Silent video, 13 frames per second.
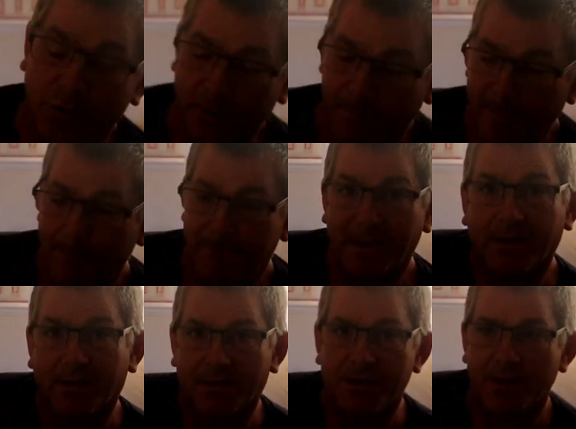look a bit
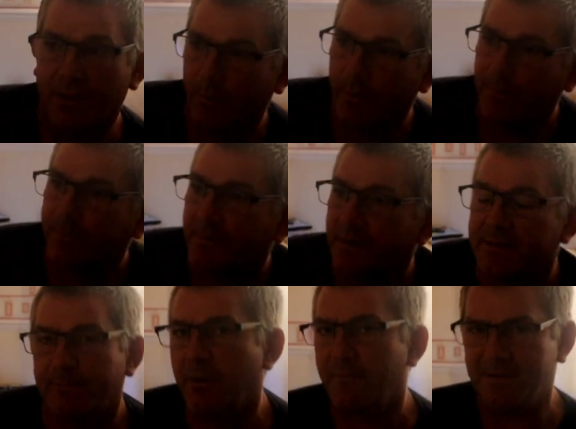bigger than the other one, because
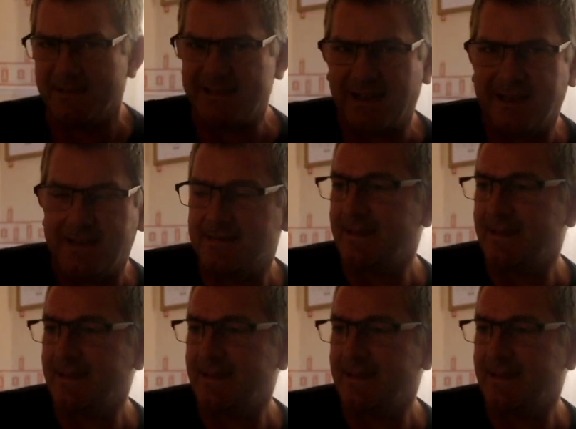they're both exactly the